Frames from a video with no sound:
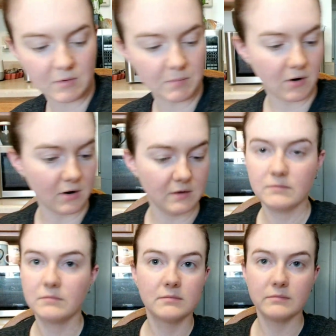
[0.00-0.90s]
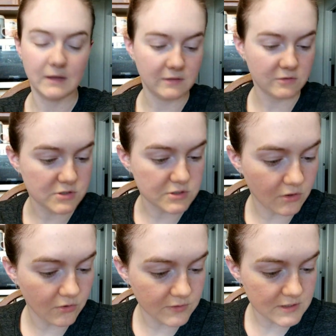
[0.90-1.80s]
them apart, now they're just
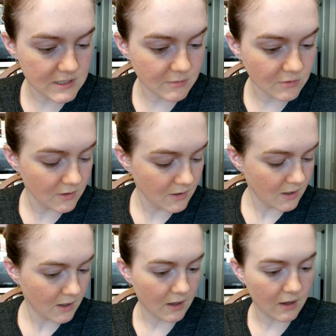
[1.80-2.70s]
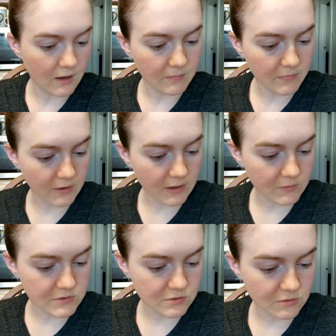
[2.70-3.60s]
all over the table. Okay,
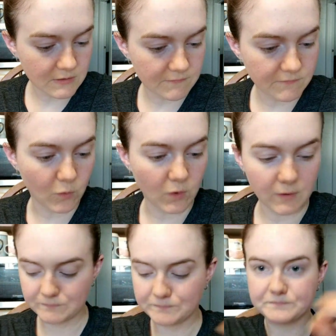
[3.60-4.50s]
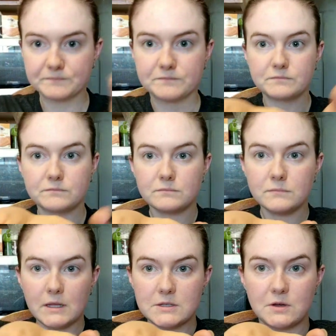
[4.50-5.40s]
1, 2, 3, 4.
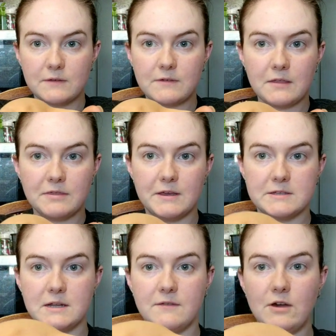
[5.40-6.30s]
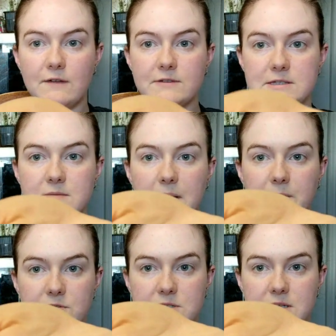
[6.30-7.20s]
So I've got these, and if you haven't seen
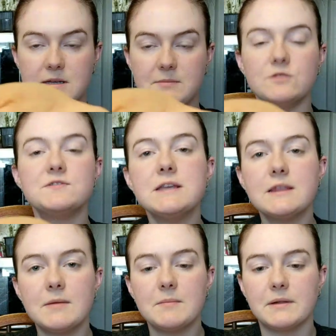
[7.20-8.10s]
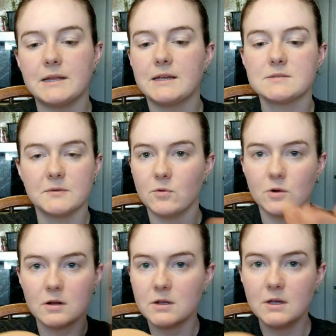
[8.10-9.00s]
pepper seeds, I mean, you've seen them in plants
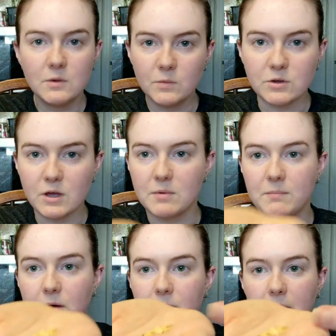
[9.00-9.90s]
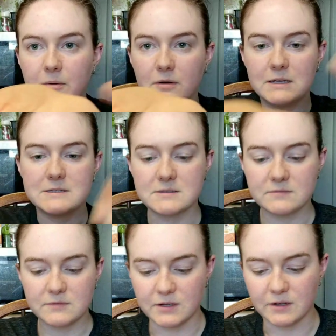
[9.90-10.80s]
before when you cut up a bell pepper. It's,
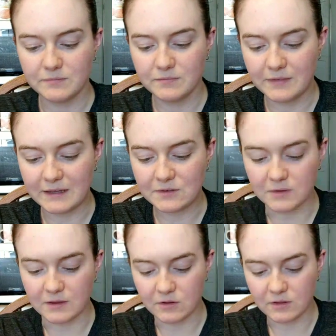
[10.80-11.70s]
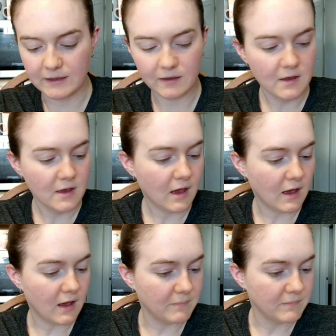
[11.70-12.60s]
you know, that's what they look like.
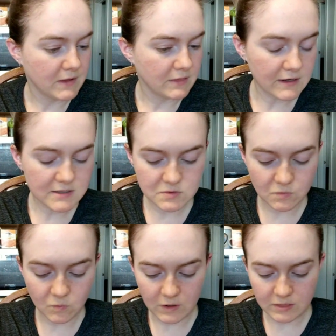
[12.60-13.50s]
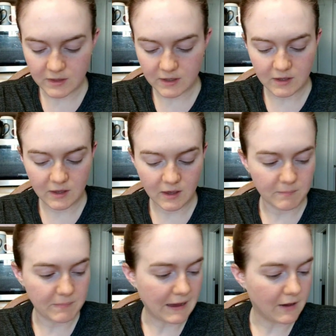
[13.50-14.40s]
That is one thing
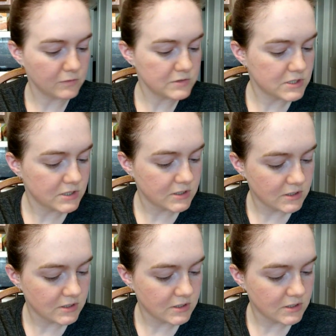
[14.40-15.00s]
about